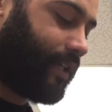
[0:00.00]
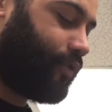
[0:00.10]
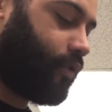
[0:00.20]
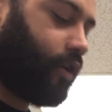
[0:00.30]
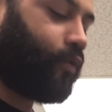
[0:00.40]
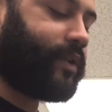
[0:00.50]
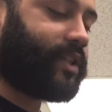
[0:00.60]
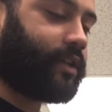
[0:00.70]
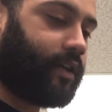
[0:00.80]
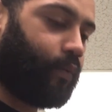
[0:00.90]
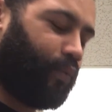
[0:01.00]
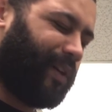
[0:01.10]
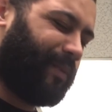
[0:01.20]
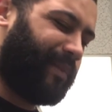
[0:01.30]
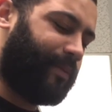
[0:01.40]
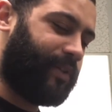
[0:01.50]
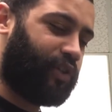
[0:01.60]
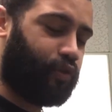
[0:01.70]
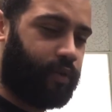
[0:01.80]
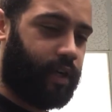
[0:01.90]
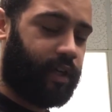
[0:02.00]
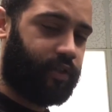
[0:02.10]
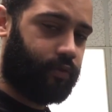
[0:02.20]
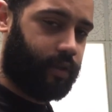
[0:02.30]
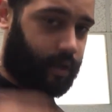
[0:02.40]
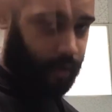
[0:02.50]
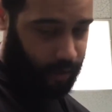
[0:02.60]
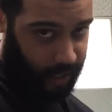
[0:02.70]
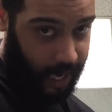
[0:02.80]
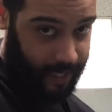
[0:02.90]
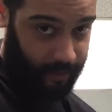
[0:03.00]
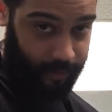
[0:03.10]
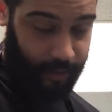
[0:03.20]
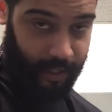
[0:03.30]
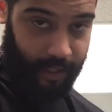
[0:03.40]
you always start with maybe 2 guards or a guard higher